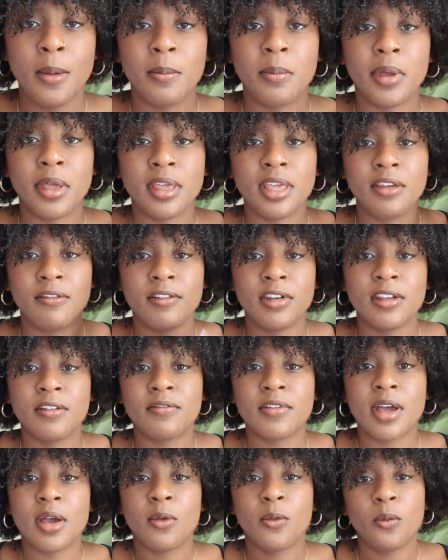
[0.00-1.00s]
but even
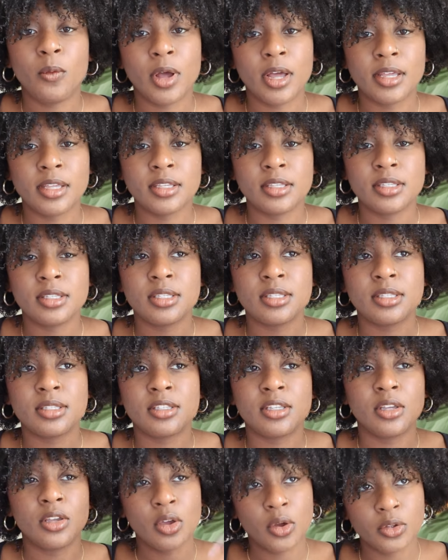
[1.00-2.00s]
if I was
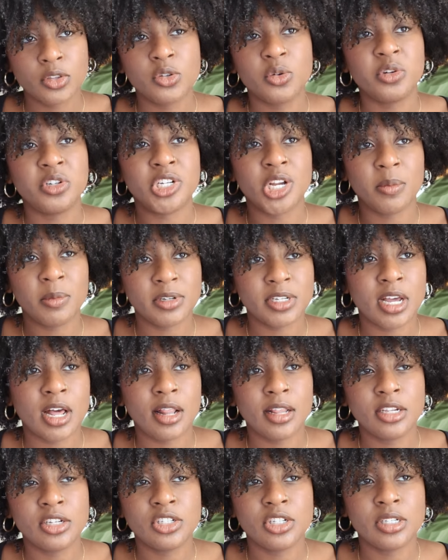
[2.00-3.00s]
to go to a
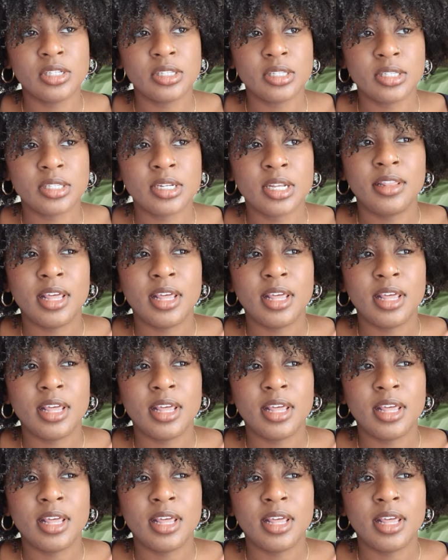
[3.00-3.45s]
dermatologist,